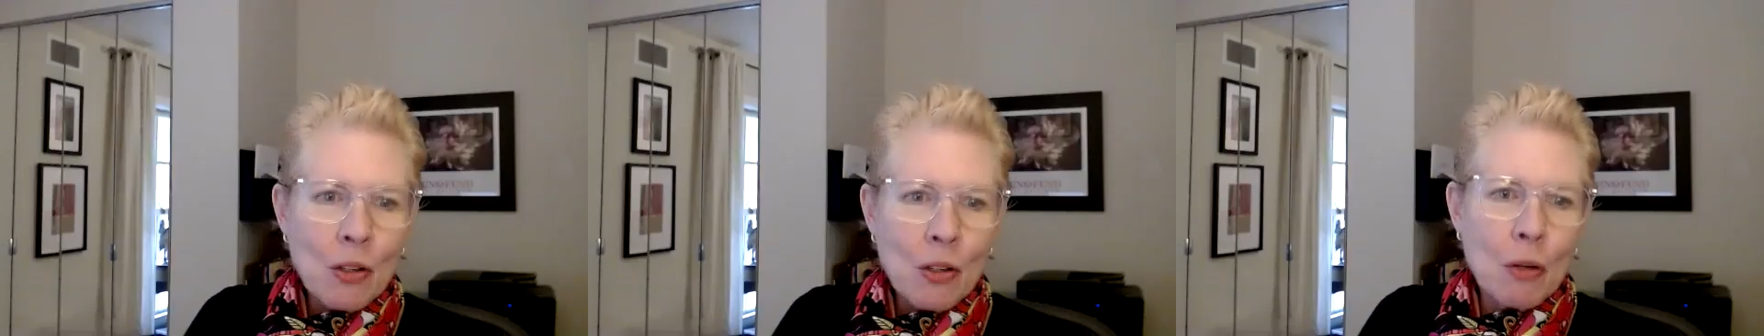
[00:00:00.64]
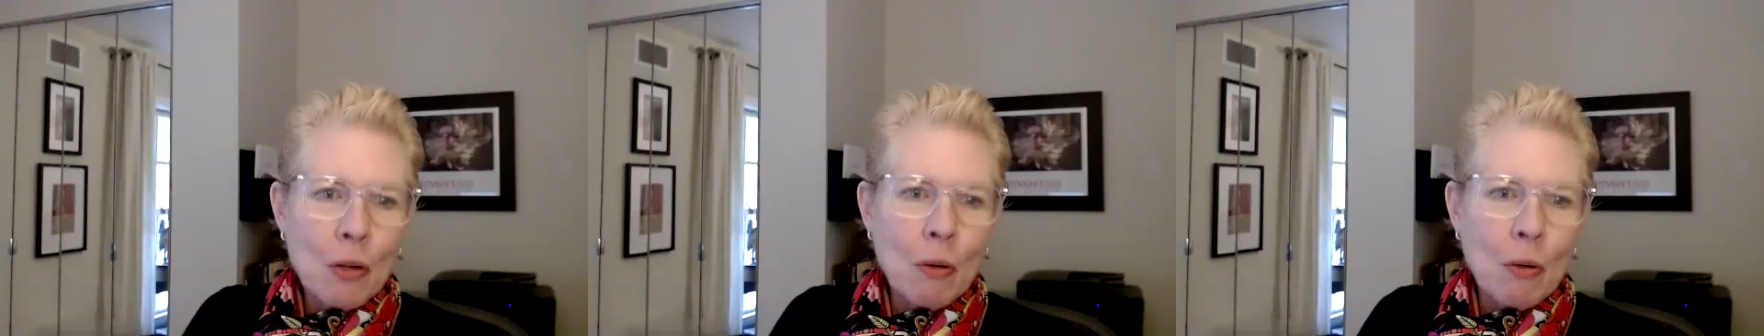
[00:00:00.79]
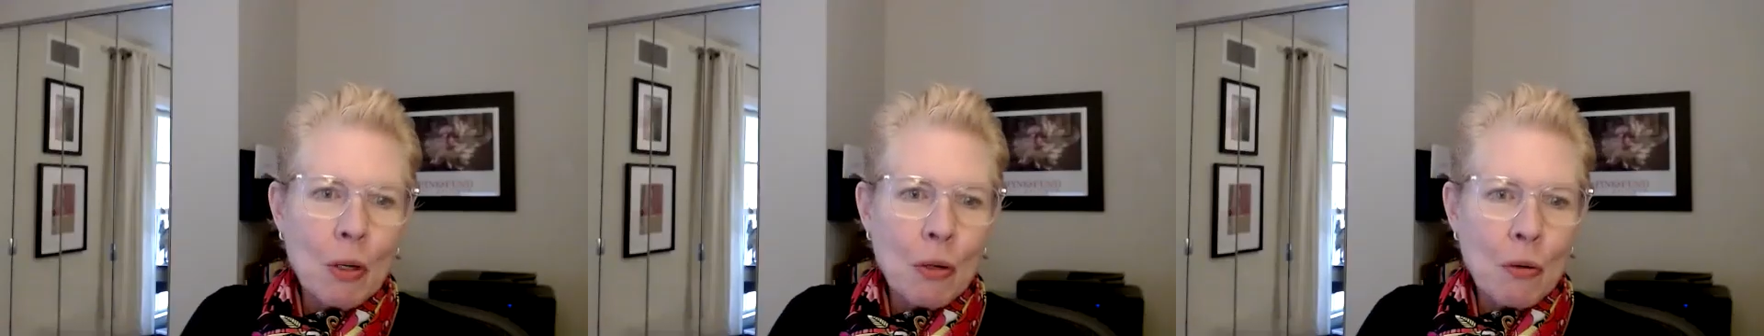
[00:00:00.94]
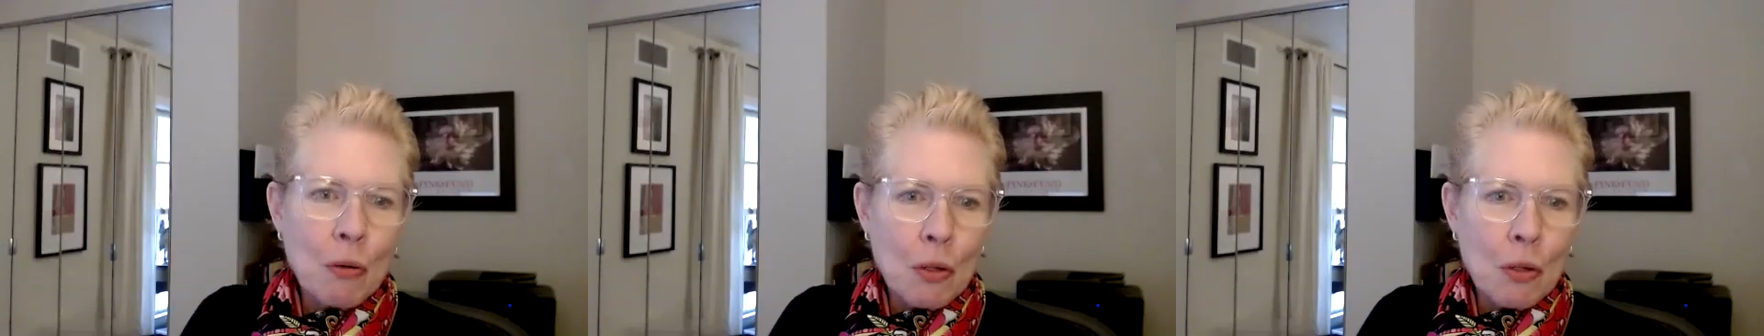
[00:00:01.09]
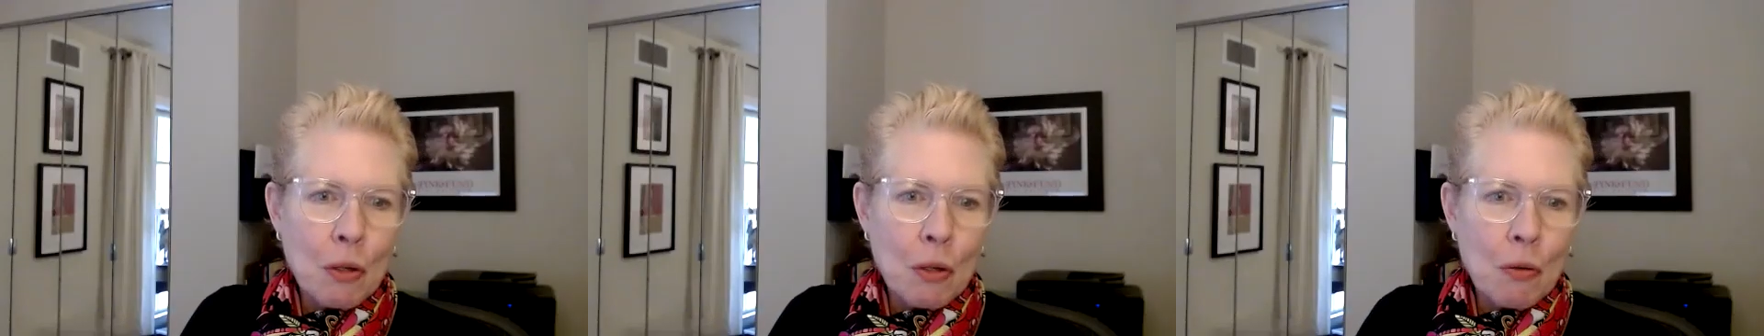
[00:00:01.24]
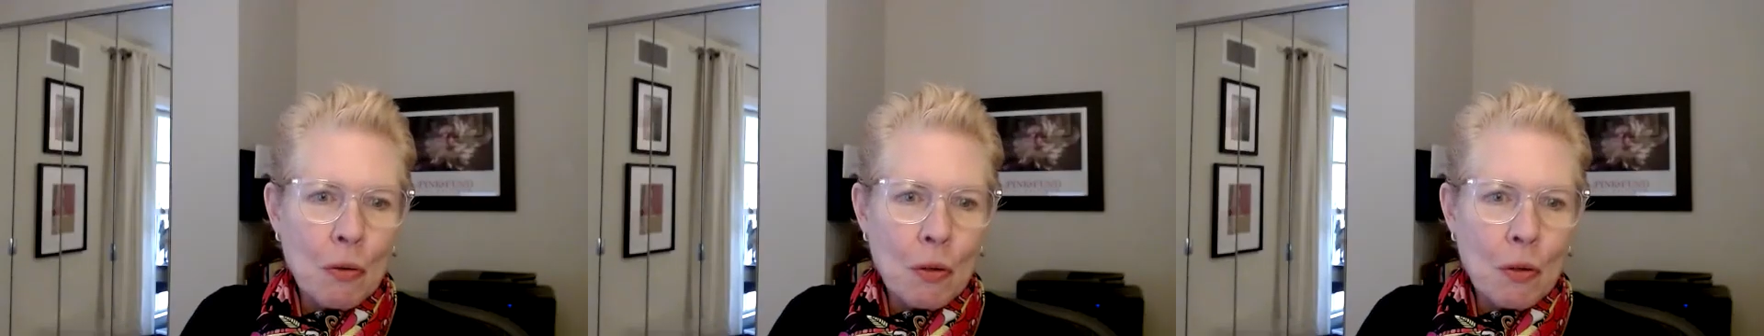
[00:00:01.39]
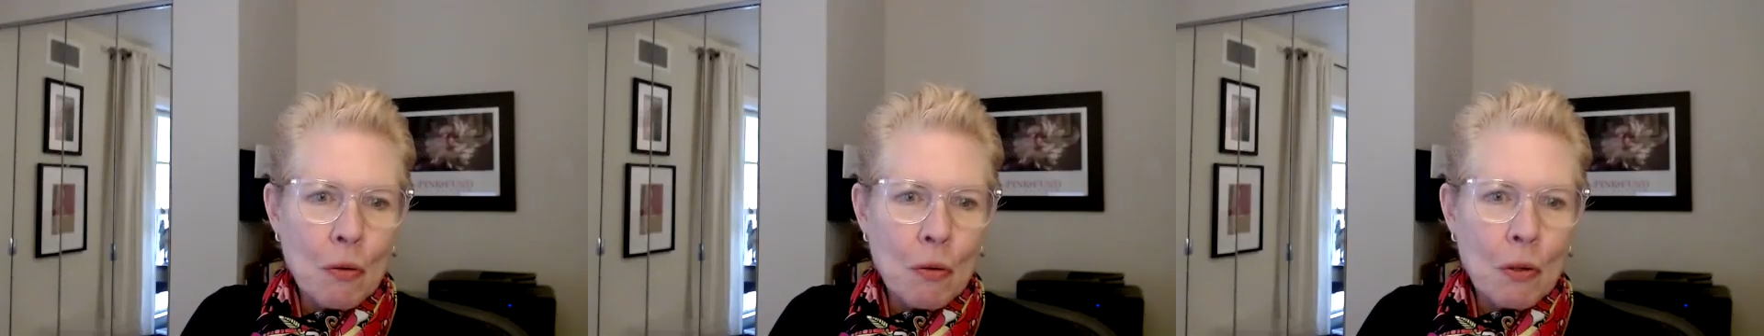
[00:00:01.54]
to
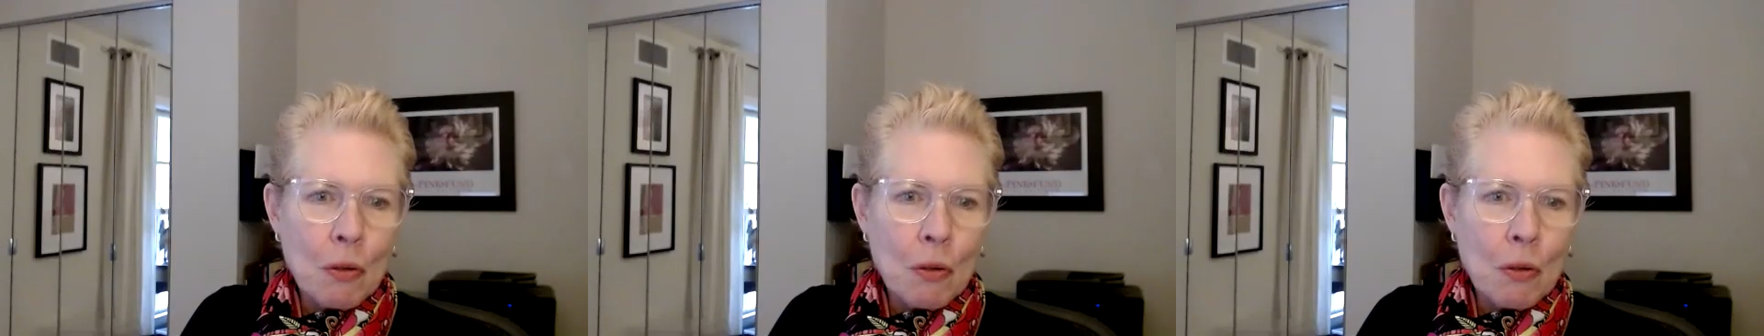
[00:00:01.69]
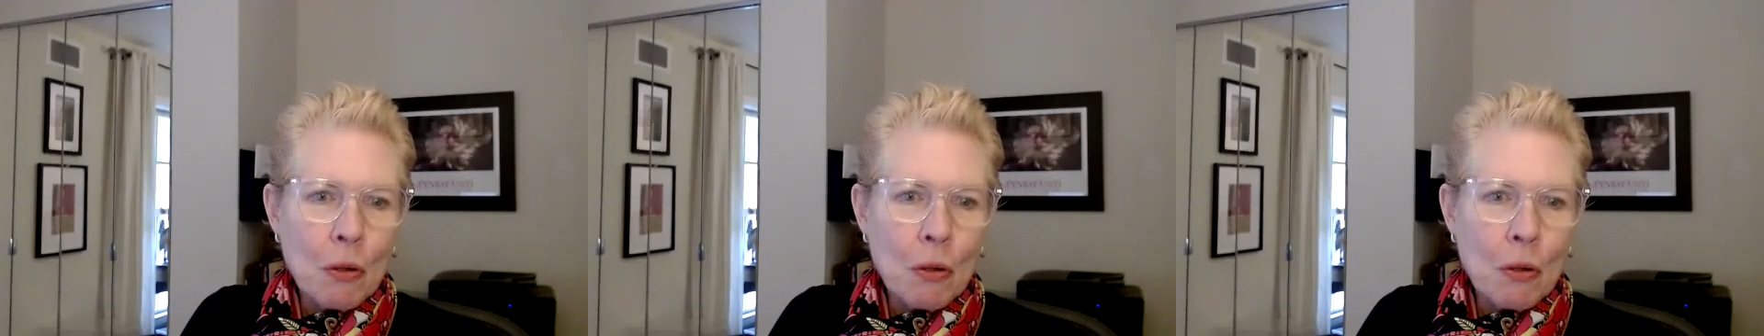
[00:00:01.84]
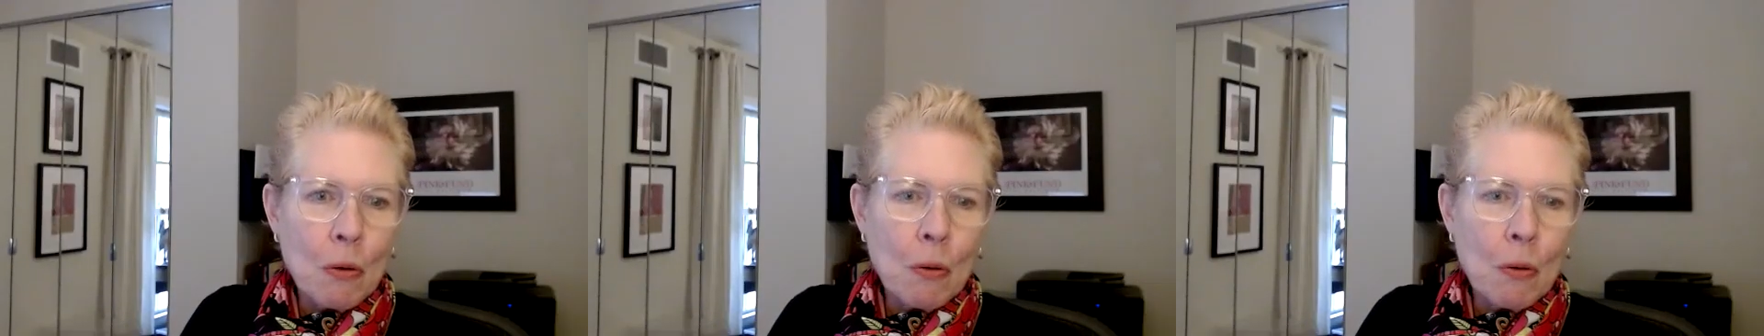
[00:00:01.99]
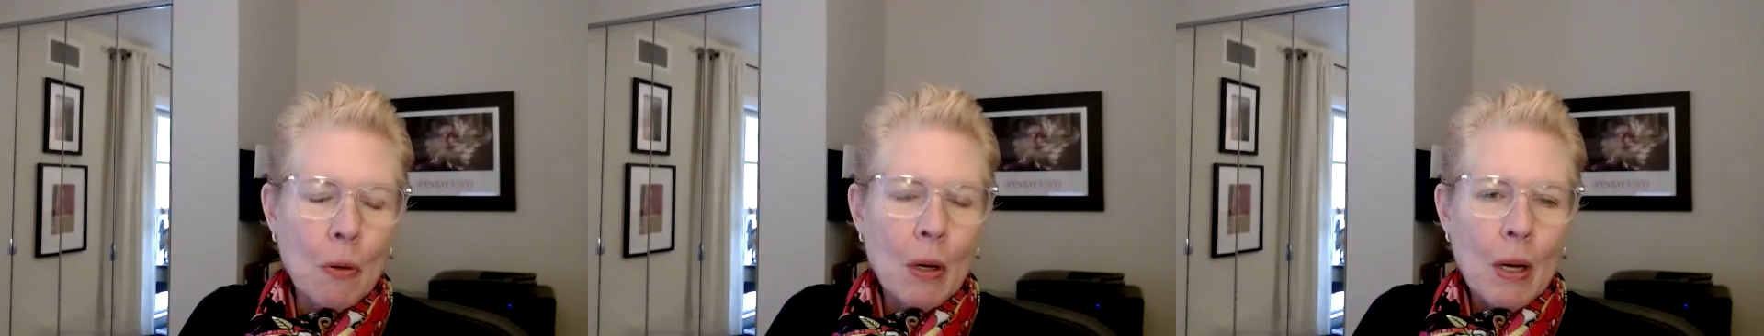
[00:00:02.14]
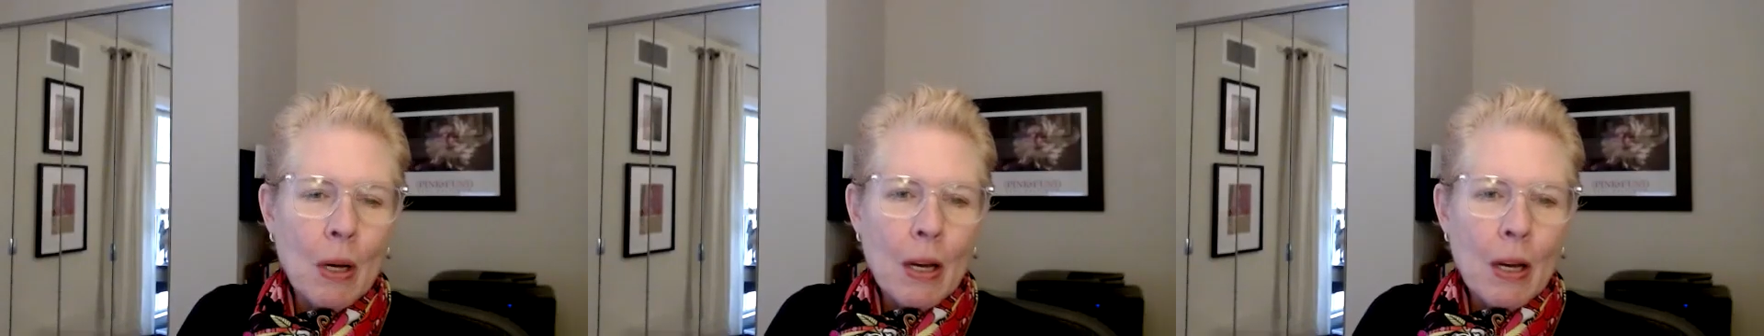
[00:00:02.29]
introduce you to